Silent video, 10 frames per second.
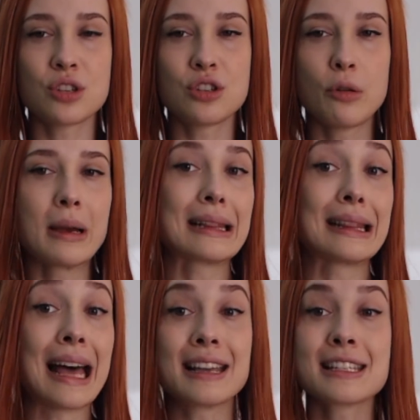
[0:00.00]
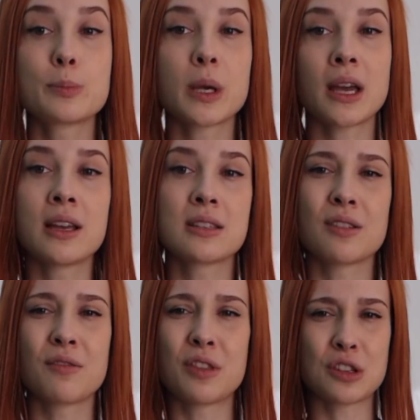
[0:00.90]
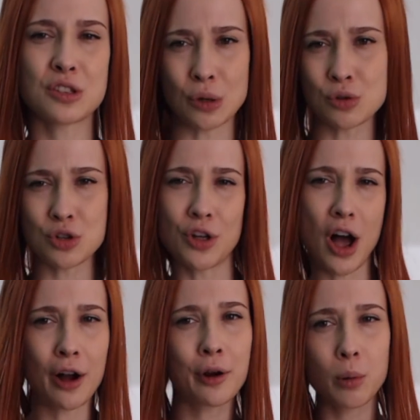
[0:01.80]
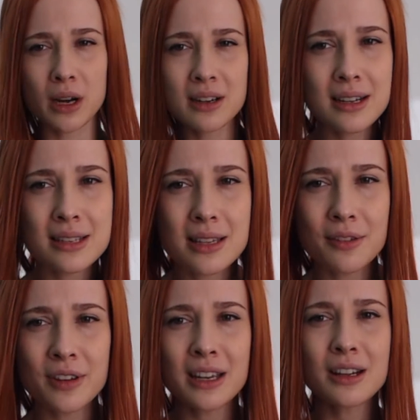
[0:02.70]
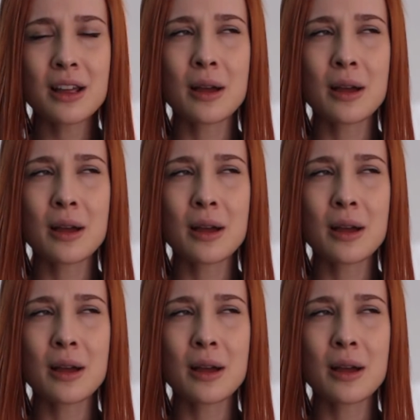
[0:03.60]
do it less because of the social awkwardness of it,